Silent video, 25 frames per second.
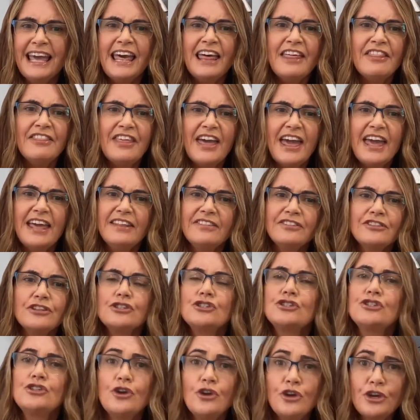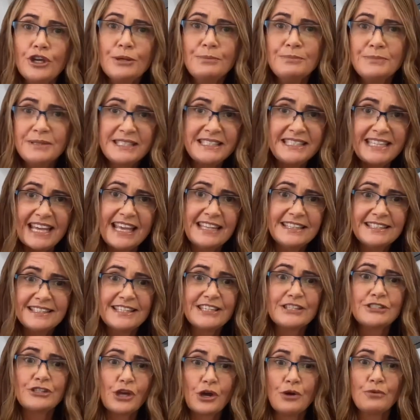that the
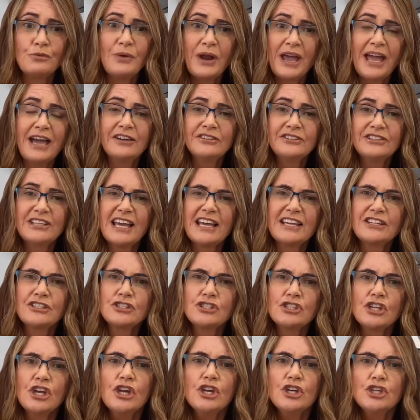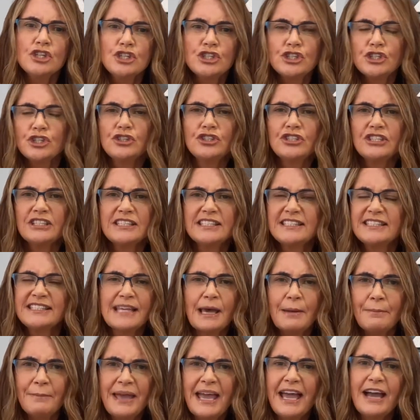circumstances around us should
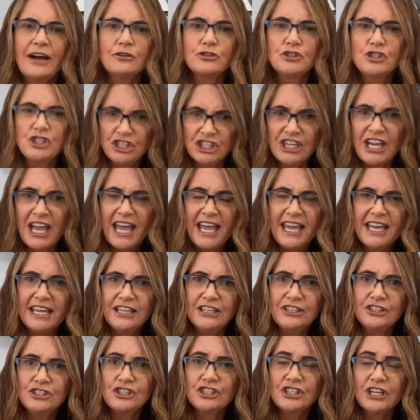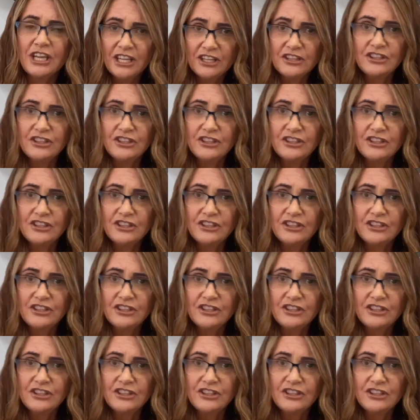somehow change